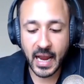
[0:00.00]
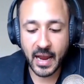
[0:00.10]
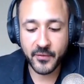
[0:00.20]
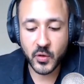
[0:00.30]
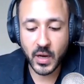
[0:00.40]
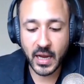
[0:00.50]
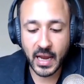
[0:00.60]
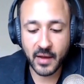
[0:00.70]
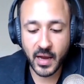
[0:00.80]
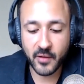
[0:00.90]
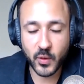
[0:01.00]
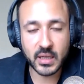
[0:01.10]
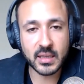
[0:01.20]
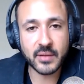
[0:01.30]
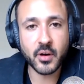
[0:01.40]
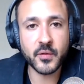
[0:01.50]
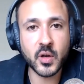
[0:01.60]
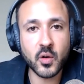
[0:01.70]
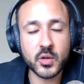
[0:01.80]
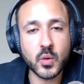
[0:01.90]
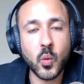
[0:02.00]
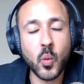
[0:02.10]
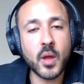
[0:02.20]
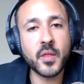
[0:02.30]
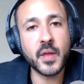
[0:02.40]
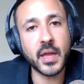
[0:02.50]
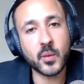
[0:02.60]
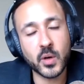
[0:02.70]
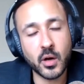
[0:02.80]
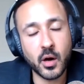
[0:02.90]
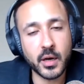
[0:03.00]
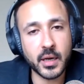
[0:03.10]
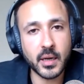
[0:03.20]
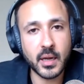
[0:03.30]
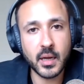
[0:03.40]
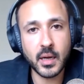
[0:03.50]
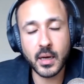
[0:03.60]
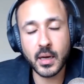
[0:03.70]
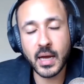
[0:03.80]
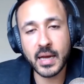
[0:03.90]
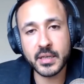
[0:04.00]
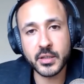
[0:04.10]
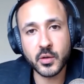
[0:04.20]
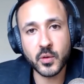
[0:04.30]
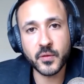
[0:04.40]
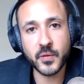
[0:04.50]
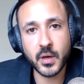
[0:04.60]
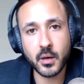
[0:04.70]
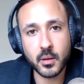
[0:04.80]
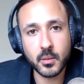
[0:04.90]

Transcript: If we can leave our viewers with one thing regarding how to deal with fear,